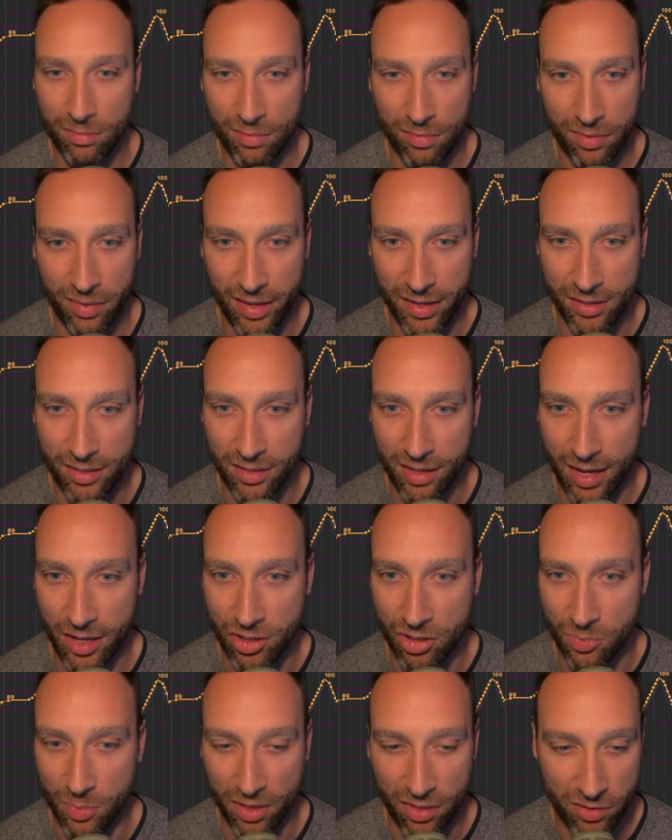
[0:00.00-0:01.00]
this
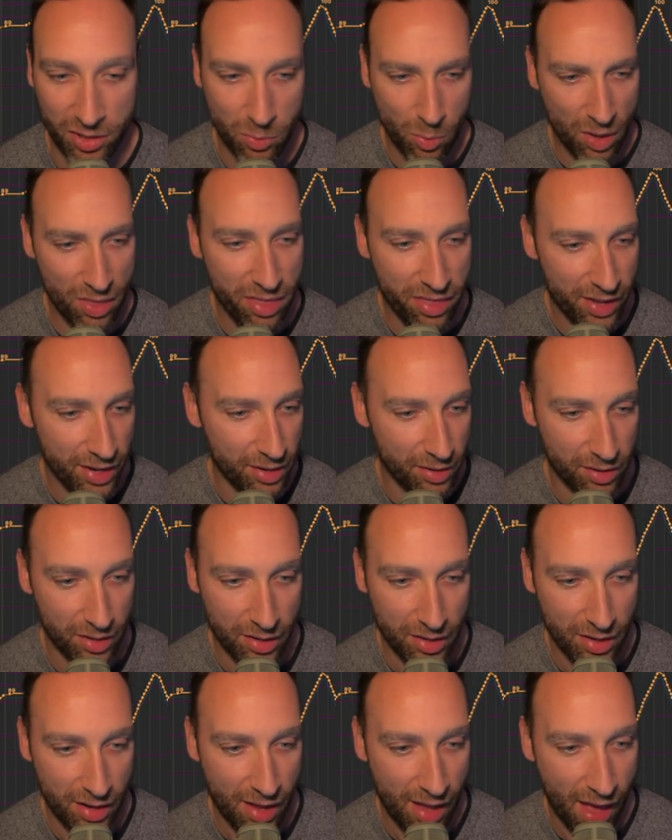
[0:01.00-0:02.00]
instrument. There is one thing
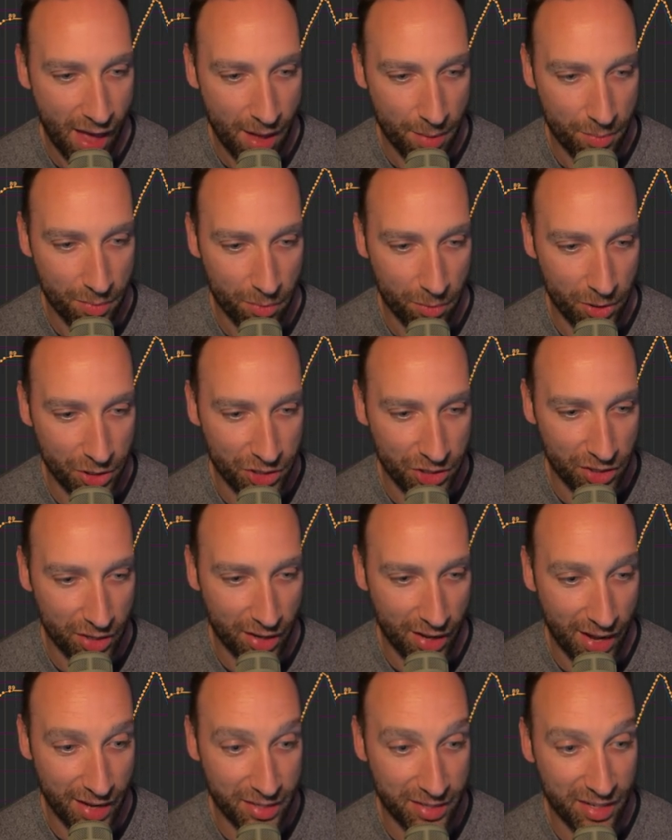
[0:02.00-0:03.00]
which
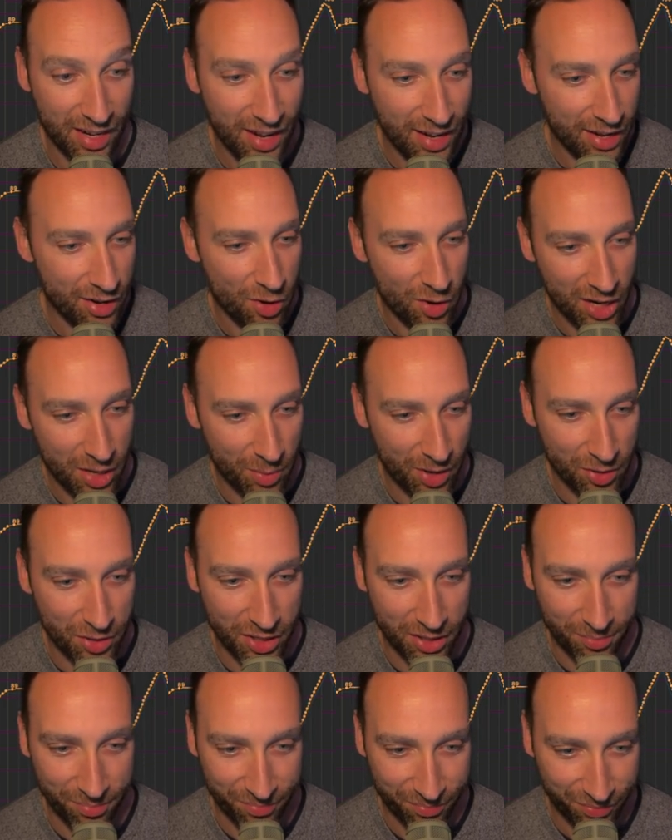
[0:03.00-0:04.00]
is slightly annoying about
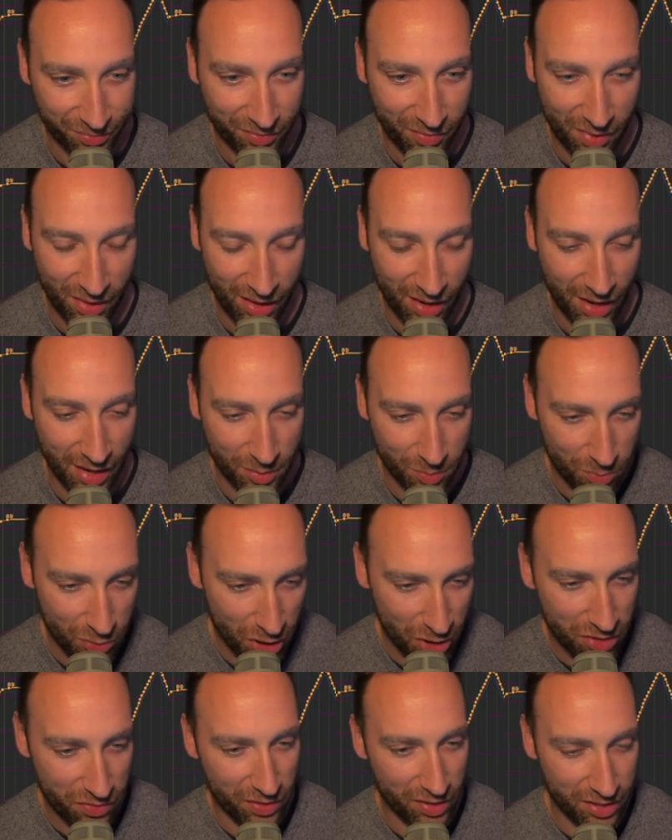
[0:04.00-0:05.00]
it. It's
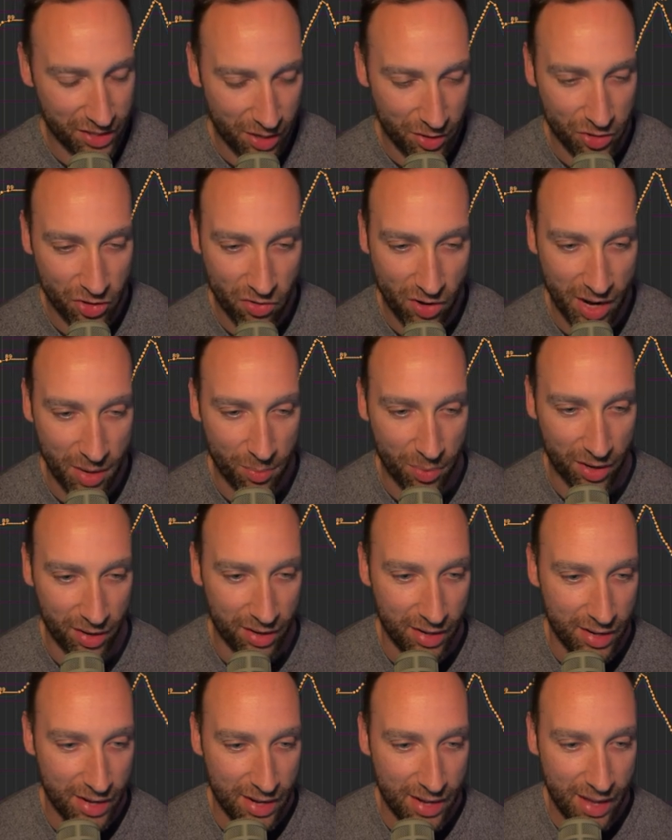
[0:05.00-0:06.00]
beautiful, it sounds great, but
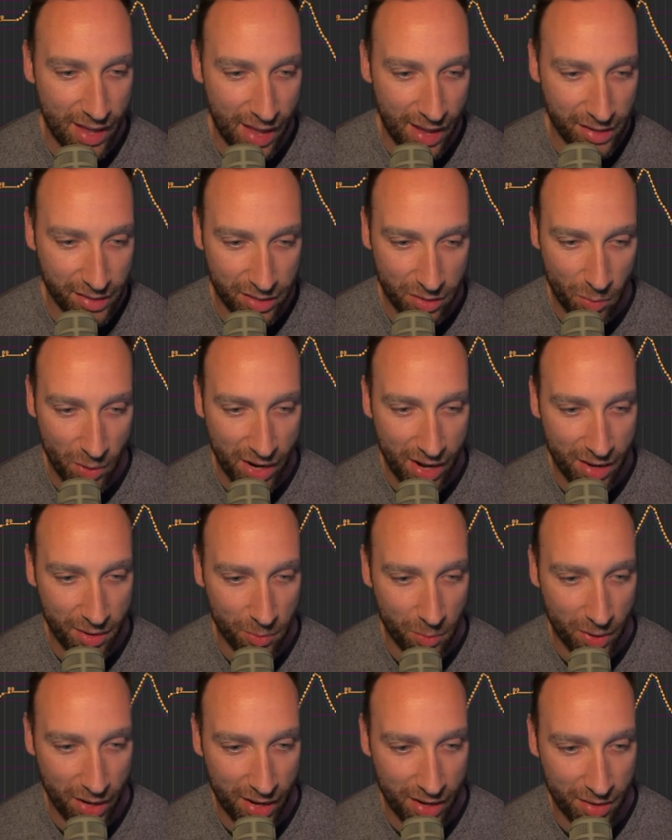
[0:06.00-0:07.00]
is that when
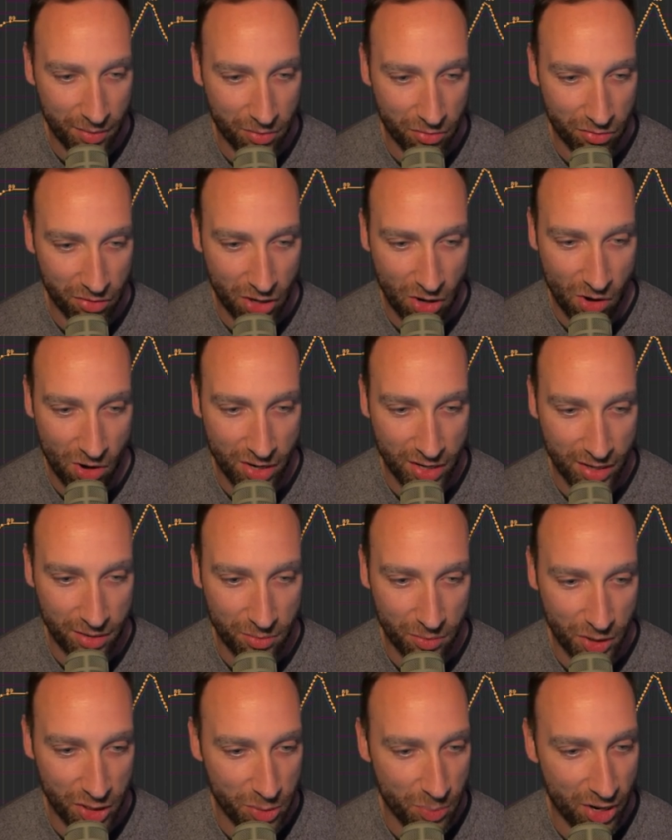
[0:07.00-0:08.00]
I record in
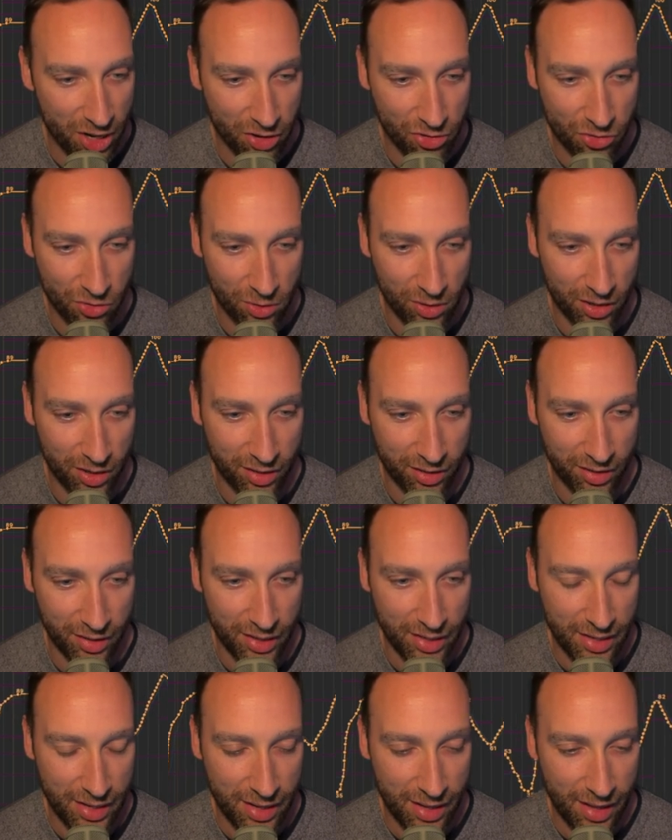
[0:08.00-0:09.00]
using my controller,
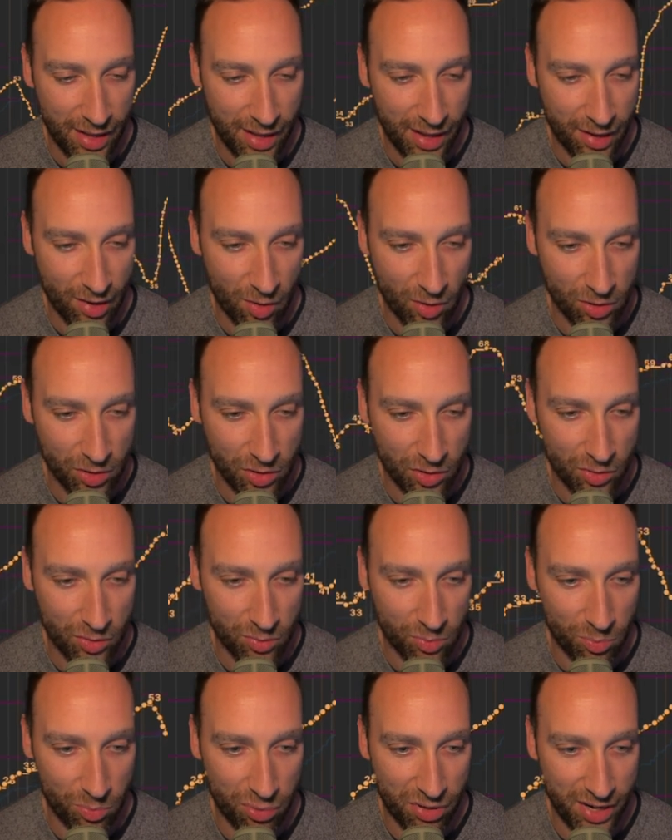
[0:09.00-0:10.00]
it
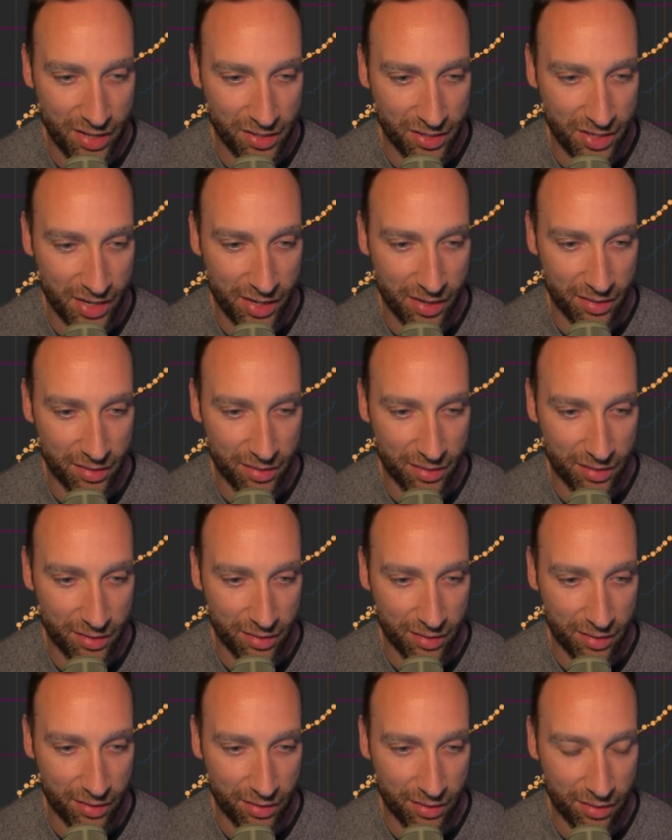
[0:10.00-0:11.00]
also prints in
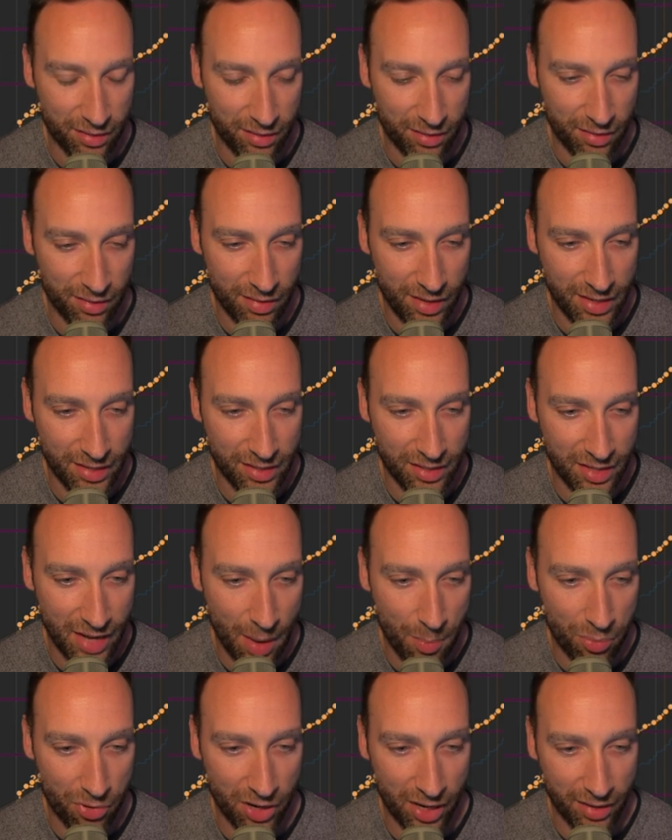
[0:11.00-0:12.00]
these
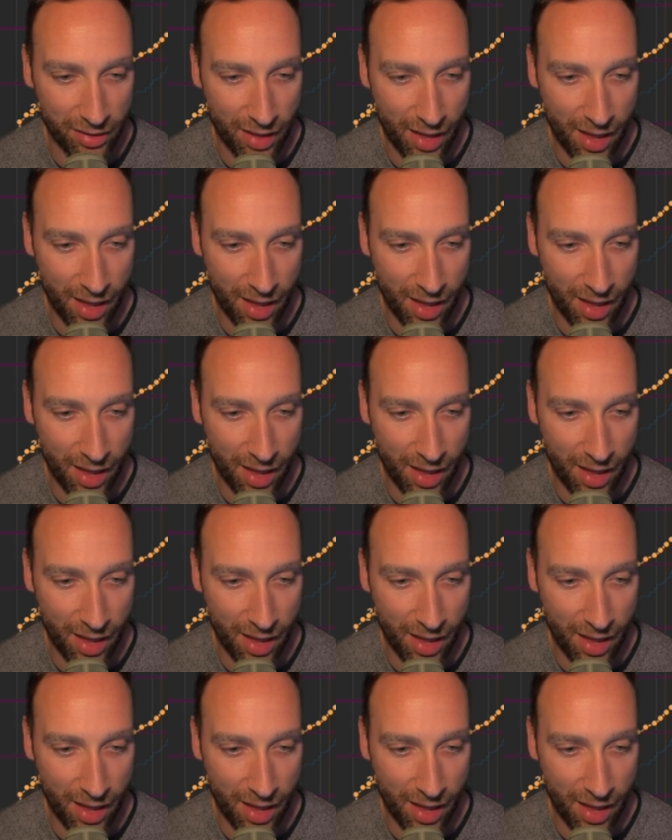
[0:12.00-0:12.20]
separate